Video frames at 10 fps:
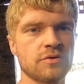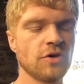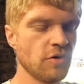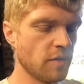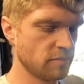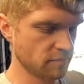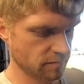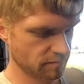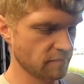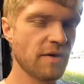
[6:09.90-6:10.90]
So
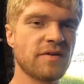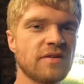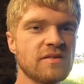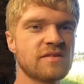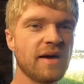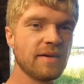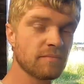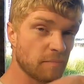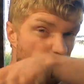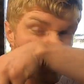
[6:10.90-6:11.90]
everything's tight,
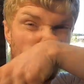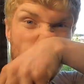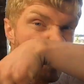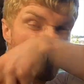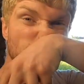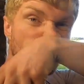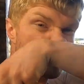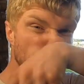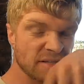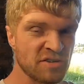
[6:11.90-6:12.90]
I'm happy.
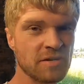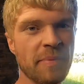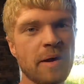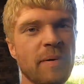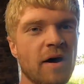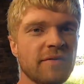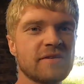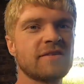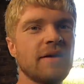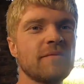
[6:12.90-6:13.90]
I used a big bar
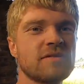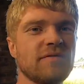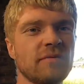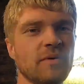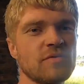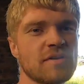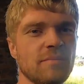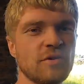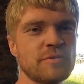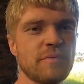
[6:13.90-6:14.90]
this time because I've had bolts
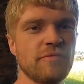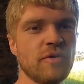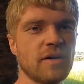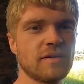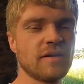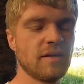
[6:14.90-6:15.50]
come loose before.